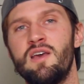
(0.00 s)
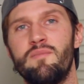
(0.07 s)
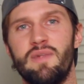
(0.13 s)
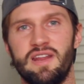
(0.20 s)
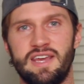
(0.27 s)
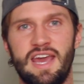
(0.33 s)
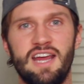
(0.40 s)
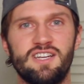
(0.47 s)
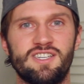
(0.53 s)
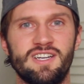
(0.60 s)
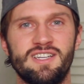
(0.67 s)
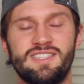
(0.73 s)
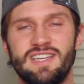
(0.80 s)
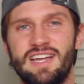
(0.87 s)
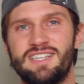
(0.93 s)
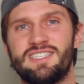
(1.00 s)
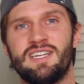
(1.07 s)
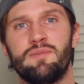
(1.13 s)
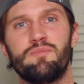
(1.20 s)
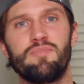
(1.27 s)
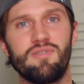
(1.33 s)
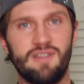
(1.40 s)
medications, it's
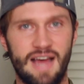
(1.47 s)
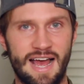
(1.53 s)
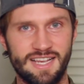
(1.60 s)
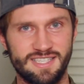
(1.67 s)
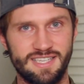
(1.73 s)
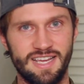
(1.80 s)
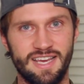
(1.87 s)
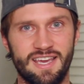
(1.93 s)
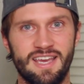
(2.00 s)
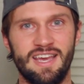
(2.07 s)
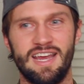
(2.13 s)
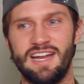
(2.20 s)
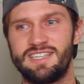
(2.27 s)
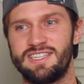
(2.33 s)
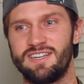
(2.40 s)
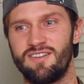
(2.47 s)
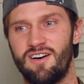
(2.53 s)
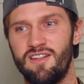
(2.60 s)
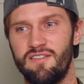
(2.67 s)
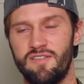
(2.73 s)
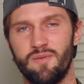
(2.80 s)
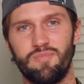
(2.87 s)
in plastic, it's in
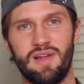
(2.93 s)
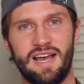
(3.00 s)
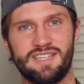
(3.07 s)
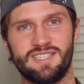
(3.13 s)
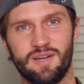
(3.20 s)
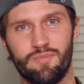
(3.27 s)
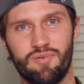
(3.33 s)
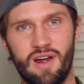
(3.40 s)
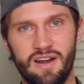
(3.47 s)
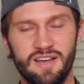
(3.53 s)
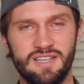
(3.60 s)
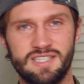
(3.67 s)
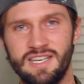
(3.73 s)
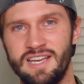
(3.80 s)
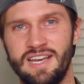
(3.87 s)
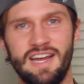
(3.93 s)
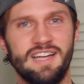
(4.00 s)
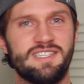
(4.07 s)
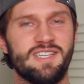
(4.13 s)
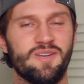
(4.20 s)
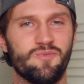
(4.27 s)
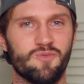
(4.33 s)
all of the plastic products,
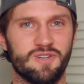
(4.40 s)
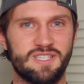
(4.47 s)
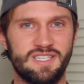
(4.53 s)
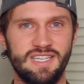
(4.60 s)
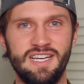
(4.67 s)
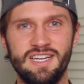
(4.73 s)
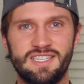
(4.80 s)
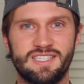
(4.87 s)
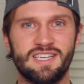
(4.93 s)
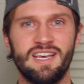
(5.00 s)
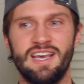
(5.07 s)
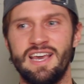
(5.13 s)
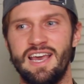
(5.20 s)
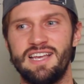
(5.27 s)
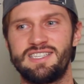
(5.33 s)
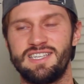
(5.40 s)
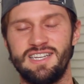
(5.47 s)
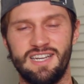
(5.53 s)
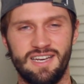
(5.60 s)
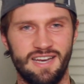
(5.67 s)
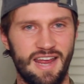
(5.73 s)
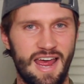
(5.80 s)
it's in receipts, it's
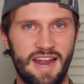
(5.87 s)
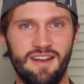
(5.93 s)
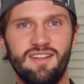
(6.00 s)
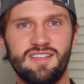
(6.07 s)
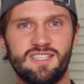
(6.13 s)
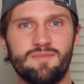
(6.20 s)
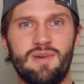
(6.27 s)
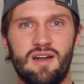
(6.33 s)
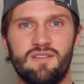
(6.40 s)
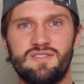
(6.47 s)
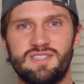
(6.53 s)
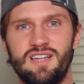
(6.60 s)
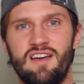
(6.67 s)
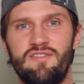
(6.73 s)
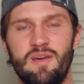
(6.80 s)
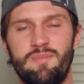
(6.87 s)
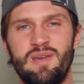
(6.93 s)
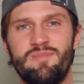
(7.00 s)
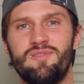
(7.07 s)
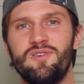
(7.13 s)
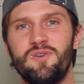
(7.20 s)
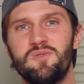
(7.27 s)
in an endless amount of stuff that
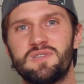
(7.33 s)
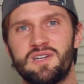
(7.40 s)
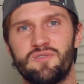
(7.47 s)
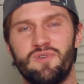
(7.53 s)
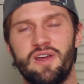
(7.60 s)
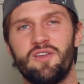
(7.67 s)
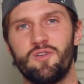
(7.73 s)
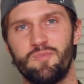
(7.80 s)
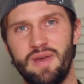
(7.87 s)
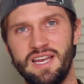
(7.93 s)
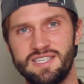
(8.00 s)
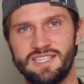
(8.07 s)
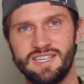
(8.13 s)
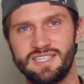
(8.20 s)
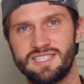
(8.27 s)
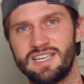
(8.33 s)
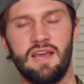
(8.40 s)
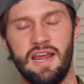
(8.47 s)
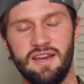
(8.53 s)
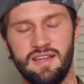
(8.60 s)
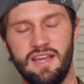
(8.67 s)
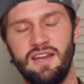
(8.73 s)
people use on a regular basis,
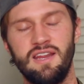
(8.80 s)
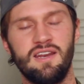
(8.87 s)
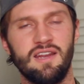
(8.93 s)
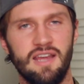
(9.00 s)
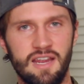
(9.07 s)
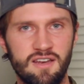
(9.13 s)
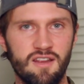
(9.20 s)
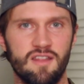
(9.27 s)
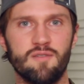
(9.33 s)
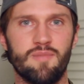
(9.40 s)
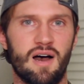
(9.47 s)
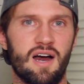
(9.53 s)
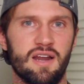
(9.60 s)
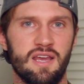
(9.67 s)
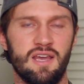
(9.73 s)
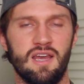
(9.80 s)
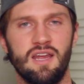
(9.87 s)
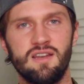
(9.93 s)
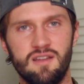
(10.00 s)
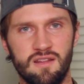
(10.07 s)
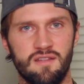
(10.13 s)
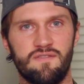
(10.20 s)
and getting into the body,
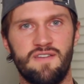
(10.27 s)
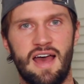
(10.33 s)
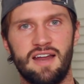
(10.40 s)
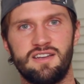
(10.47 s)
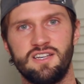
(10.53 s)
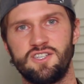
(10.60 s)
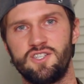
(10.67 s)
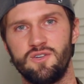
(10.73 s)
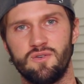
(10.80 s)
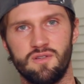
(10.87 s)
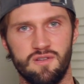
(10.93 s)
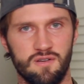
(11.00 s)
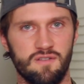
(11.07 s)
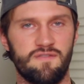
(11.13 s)
into the fat tissue or the